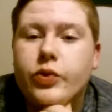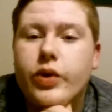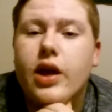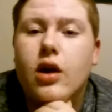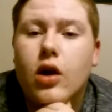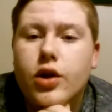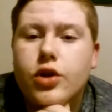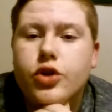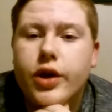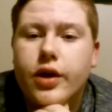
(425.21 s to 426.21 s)
is we get
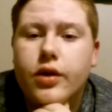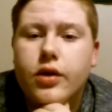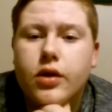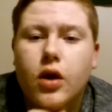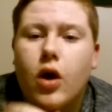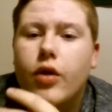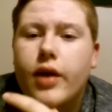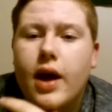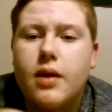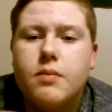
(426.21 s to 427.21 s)
onto the trailer,
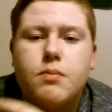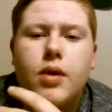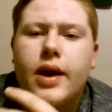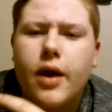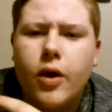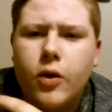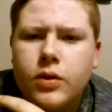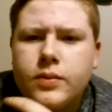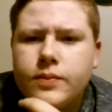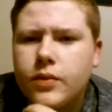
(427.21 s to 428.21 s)
all that, bring it
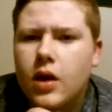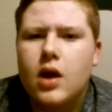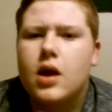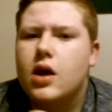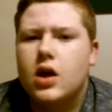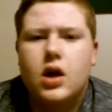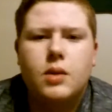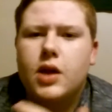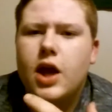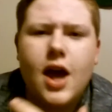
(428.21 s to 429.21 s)
home.
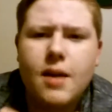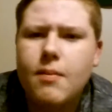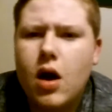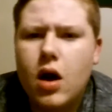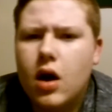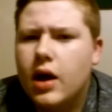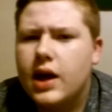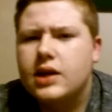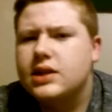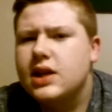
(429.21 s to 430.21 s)
Like, hey,
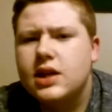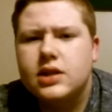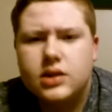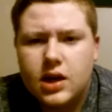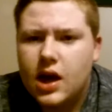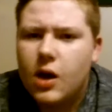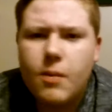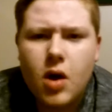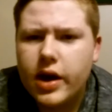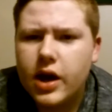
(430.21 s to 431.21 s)
Ma, hey, sis,
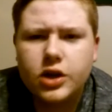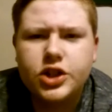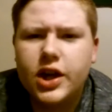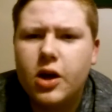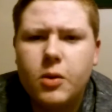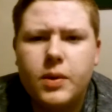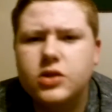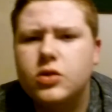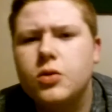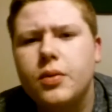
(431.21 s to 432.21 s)
come out here and check out
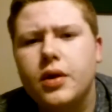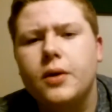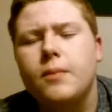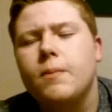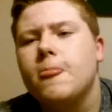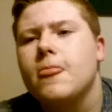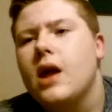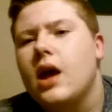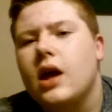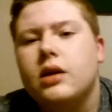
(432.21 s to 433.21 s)
my snowmobile.
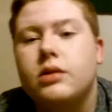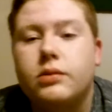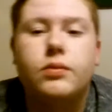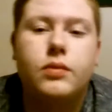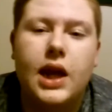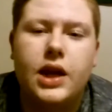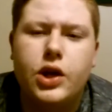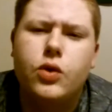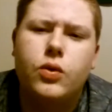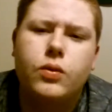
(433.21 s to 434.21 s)
And
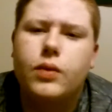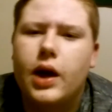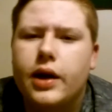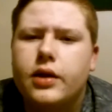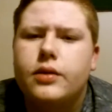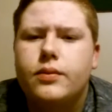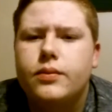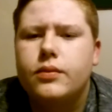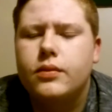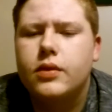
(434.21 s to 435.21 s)
they knew I,
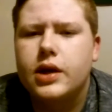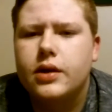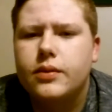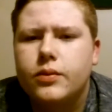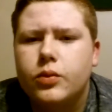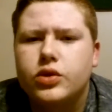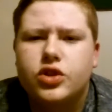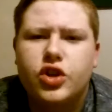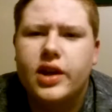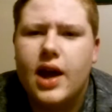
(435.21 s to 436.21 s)
like,
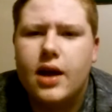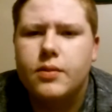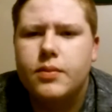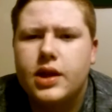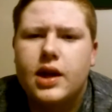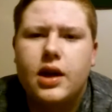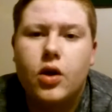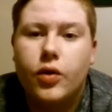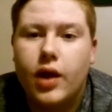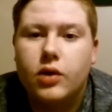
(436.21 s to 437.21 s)
was looking at them, but they
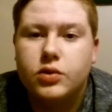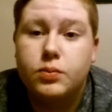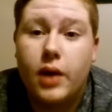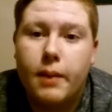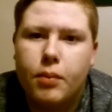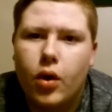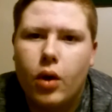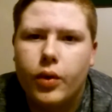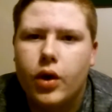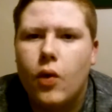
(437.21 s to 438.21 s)
didn't know that I
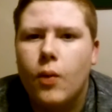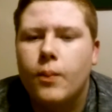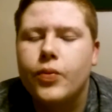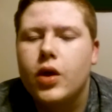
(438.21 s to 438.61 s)
brought one home.